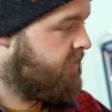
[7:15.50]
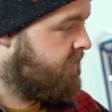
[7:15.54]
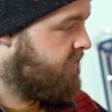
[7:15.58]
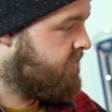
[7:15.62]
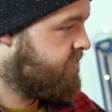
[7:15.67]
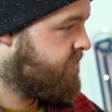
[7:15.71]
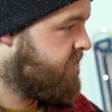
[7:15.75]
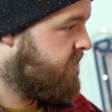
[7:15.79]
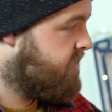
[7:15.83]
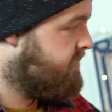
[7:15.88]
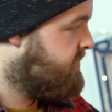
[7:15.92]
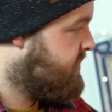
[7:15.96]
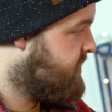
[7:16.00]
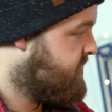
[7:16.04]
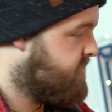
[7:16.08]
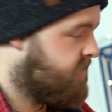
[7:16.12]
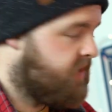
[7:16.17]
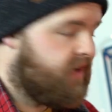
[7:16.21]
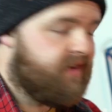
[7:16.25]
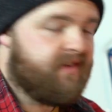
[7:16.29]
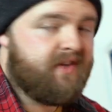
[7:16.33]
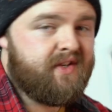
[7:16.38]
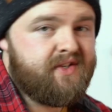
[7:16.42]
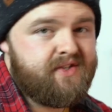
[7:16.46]
a service
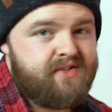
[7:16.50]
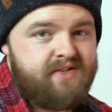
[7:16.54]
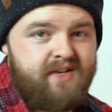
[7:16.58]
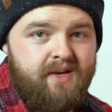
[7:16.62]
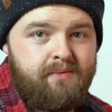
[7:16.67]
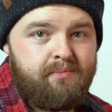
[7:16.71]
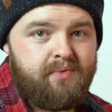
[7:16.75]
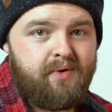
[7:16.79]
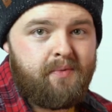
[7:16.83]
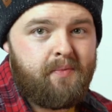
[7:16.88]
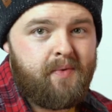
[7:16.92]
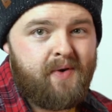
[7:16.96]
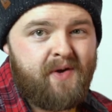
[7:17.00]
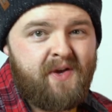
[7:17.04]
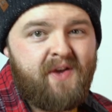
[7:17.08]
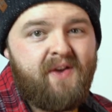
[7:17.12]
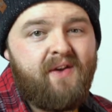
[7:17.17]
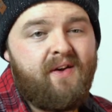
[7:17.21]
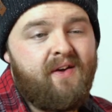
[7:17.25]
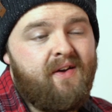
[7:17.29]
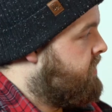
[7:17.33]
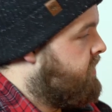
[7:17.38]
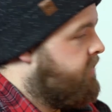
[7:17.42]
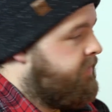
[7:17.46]
like this,
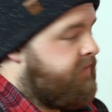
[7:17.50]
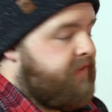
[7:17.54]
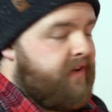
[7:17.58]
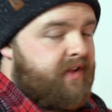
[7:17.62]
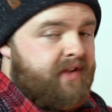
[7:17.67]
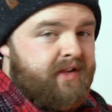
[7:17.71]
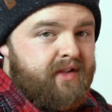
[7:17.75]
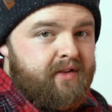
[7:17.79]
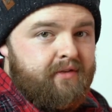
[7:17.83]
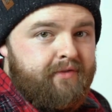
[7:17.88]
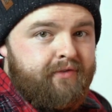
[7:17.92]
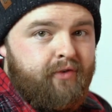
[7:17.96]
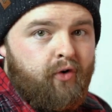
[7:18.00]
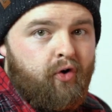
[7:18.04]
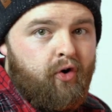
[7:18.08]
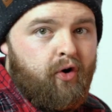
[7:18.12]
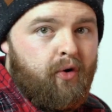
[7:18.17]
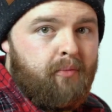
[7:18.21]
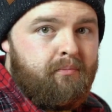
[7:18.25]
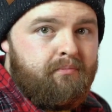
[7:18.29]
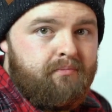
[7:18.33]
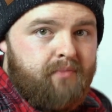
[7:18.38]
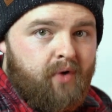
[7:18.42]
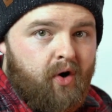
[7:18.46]
MPB, you fill in a
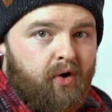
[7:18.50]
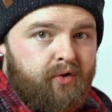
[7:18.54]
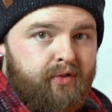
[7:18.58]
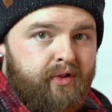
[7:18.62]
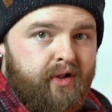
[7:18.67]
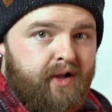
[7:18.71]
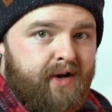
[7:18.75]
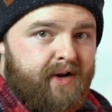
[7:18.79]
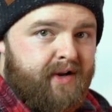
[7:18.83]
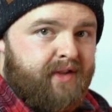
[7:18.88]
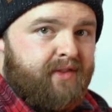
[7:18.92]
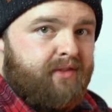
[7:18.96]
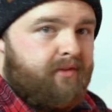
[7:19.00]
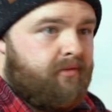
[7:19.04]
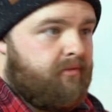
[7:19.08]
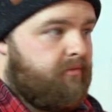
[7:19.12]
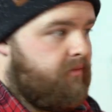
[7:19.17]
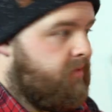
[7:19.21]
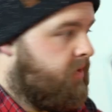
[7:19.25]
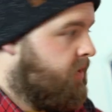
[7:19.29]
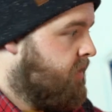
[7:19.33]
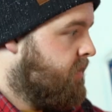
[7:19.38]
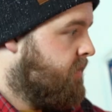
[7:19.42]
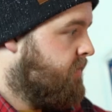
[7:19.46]
form online,
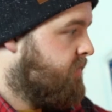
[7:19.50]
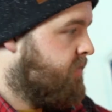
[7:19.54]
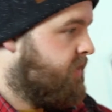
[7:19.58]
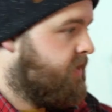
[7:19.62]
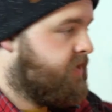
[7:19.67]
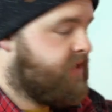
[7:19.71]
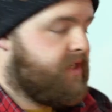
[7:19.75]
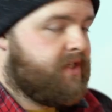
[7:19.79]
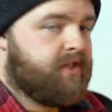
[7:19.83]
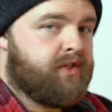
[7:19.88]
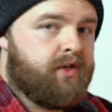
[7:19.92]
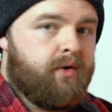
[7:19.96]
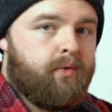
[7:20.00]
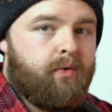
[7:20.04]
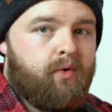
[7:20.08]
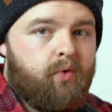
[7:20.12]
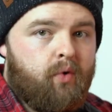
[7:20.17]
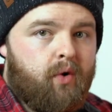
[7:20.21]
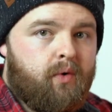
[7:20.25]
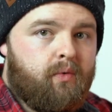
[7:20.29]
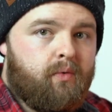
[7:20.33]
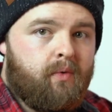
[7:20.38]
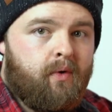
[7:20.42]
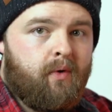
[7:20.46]
they send you a
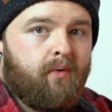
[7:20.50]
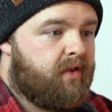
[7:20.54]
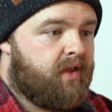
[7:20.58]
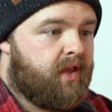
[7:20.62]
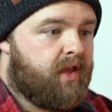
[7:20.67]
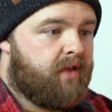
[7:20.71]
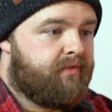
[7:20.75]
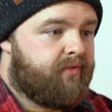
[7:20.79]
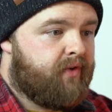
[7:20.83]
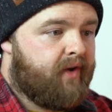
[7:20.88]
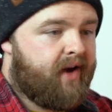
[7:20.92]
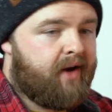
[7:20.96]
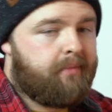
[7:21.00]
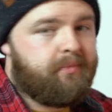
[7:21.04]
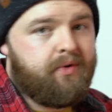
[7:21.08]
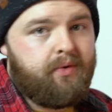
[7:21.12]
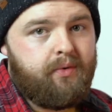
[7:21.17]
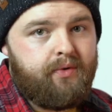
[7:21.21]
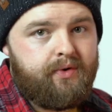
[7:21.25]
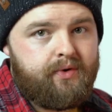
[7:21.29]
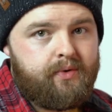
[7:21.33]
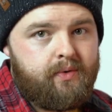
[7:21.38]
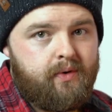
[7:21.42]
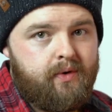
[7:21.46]
quote. If you're happy
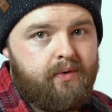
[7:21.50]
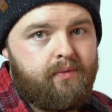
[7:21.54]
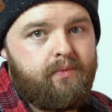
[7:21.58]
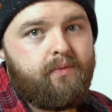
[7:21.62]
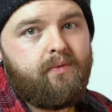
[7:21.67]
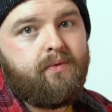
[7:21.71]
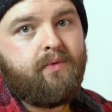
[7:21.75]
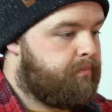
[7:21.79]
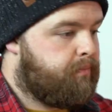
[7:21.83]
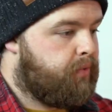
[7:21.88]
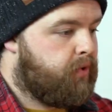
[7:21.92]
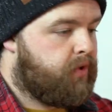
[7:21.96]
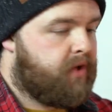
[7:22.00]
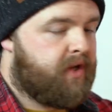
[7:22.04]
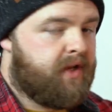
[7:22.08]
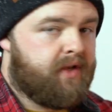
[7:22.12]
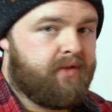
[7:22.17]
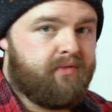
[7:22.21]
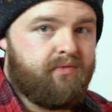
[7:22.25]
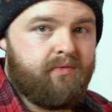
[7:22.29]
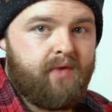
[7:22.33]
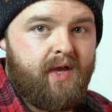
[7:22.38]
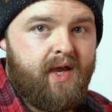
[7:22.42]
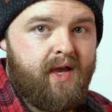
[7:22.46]
with the quote, book
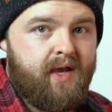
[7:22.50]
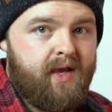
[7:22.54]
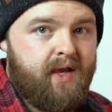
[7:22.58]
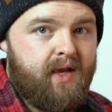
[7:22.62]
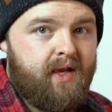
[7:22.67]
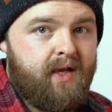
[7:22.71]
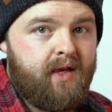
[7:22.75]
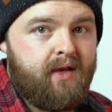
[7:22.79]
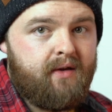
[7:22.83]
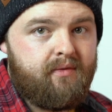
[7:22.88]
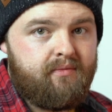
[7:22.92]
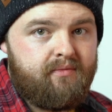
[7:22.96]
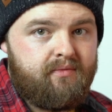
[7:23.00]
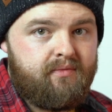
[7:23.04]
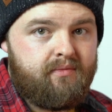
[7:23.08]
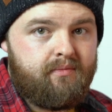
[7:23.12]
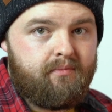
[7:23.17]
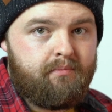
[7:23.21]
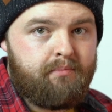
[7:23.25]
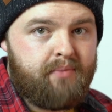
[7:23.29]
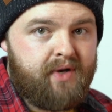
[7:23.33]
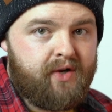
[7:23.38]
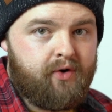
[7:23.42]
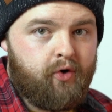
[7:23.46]
in a
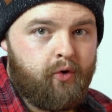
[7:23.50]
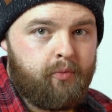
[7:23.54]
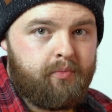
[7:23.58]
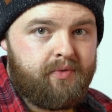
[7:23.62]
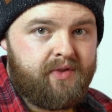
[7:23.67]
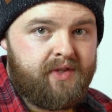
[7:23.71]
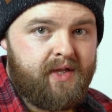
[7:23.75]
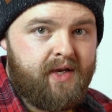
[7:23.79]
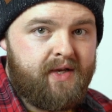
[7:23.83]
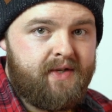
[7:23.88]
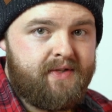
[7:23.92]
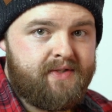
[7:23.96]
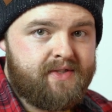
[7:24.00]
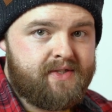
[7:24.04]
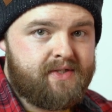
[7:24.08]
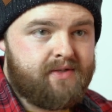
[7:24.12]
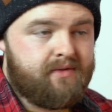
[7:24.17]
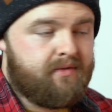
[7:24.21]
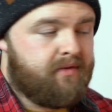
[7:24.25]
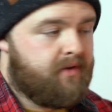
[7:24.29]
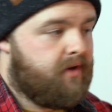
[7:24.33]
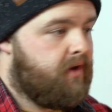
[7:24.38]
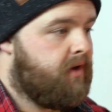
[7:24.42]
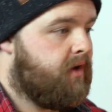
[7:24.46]
pickup date.
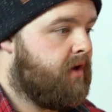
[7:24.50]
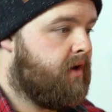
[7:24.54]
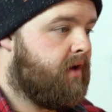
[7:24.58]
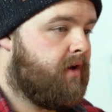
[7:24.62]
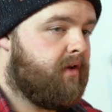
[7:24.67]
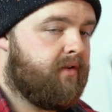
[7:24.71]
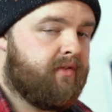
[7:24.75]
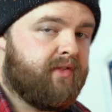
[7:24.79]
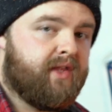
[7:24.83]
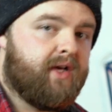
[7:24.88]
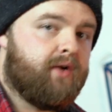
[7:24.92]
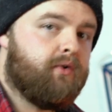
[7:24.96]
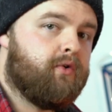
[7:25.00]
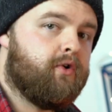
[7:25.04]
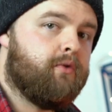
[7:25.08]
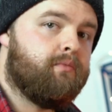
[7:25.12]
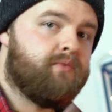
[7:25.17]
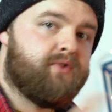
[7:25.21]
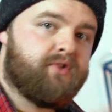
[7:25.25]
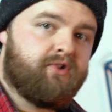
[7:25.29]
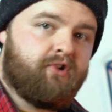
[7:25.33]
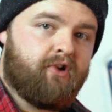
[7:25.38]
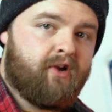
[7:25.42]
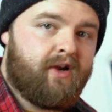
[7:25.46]
They'll come
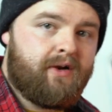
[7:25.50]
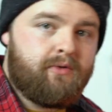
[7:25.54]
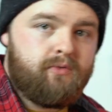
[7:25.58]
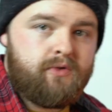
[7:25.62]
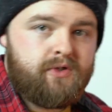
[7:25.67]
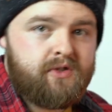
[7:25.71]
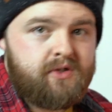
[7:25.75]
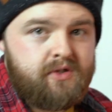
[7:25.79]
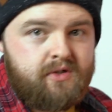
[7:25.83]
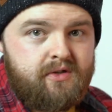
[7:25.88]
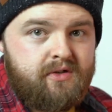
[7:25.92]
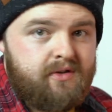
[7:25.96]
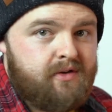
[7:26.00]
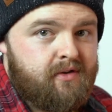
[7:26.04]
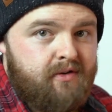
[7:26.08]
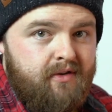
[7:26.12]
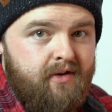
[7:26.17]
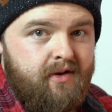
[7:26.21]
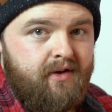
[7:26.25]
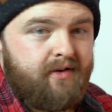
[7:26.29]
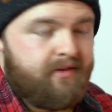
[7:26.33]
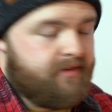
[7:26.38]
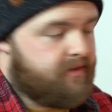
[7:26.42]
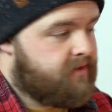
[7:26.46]
to your house,
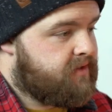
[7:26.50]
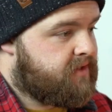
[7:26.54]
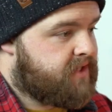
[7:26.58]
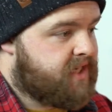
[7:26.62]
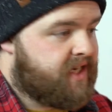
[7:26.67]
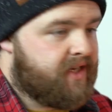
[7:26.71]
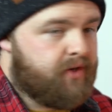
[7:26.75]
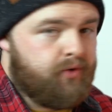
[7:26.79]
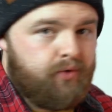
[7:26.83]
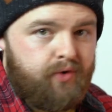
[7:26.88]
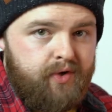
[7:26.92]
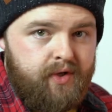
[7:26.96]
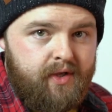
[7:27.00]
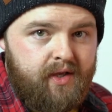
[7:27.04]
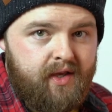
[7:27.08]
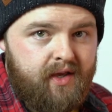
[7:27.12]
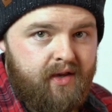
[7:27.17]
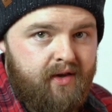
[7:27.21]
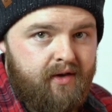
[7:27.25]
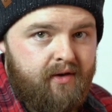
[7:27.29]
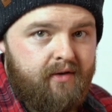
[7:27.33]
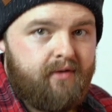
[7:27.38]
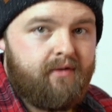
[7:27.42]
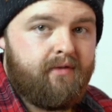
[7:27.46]
take all your
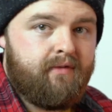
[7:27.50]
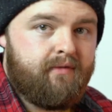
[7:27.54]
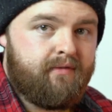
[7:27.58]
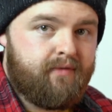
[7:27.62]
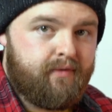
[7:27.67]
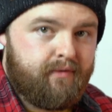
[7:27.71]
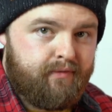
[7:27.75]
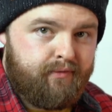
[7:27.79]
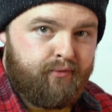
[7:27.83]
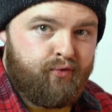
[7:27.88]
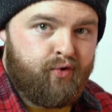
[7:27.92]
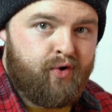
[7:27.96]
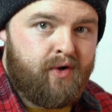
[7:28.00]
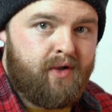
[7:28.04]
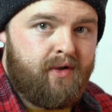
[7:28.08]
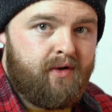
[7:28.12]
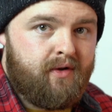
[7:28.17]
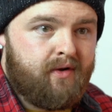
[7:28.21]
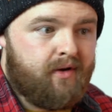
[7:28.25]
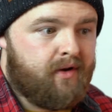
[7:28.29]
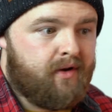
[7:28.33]
gear for free,